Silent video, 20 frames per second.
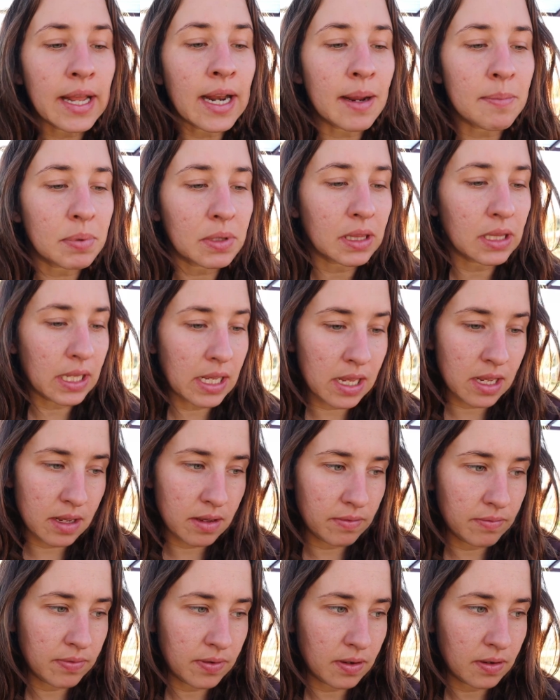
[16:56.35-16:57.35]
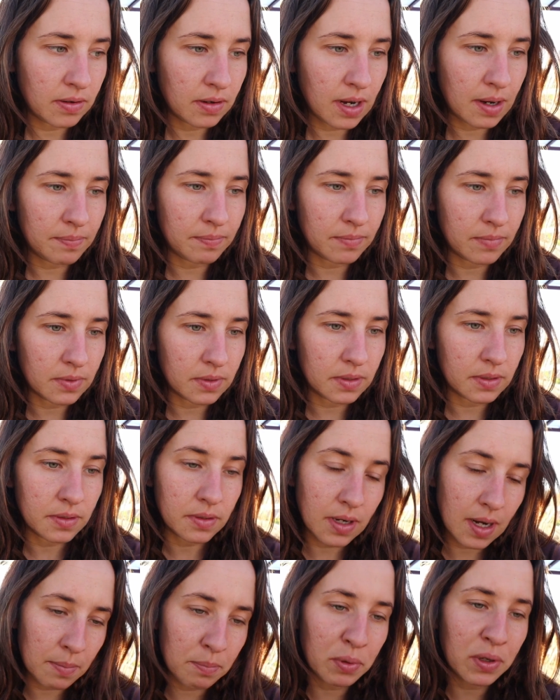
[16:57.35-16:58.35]
And I believe,
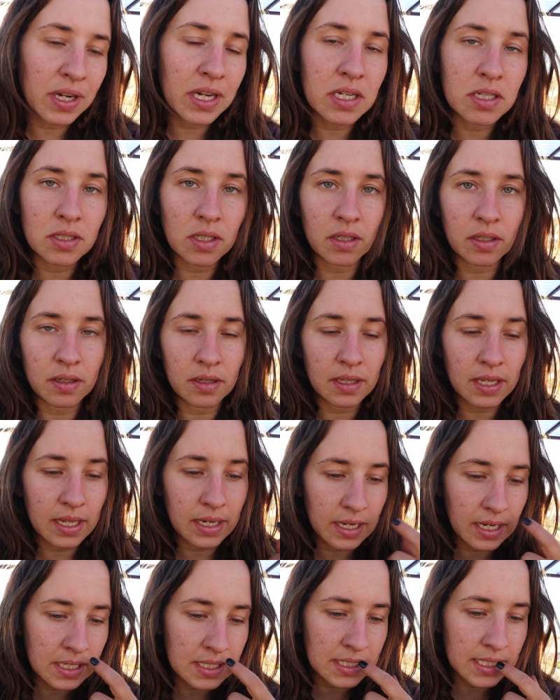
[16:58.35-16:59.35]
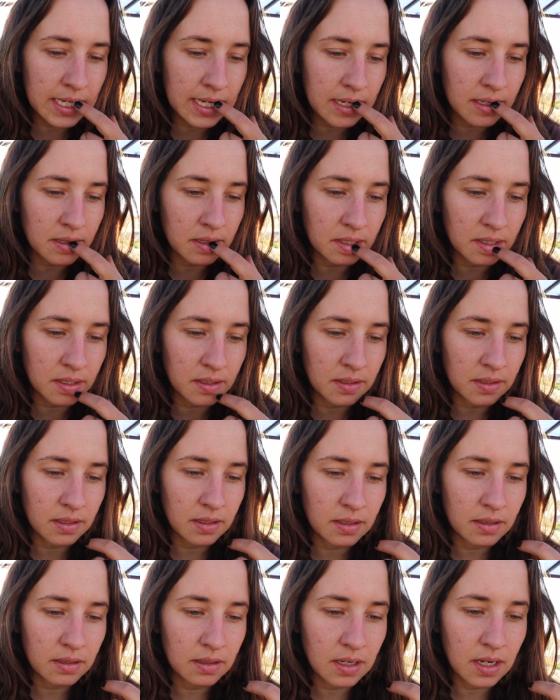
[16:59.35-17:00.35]
I'm pretty certain that it's
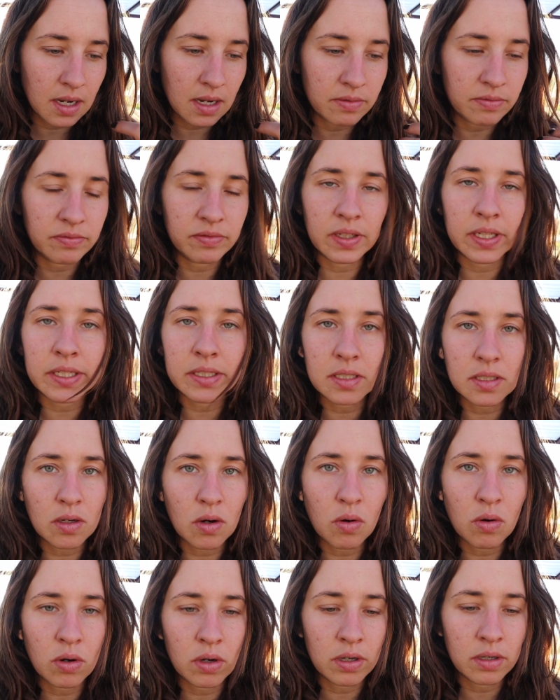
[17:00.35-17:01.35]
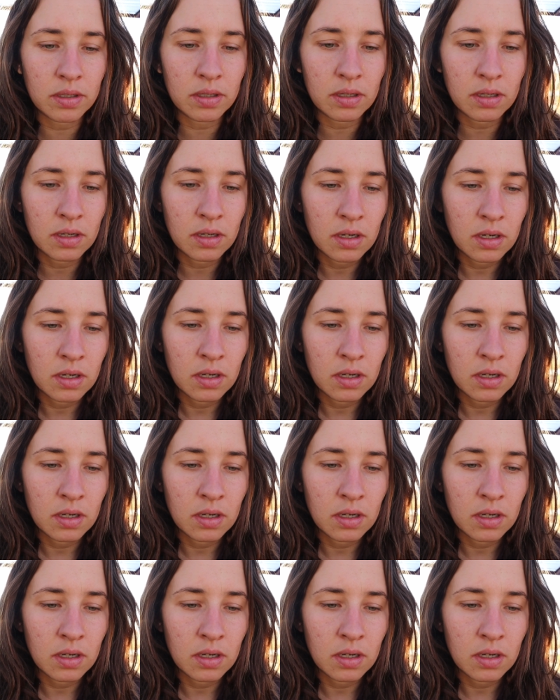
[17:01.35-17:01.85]
either a flint corn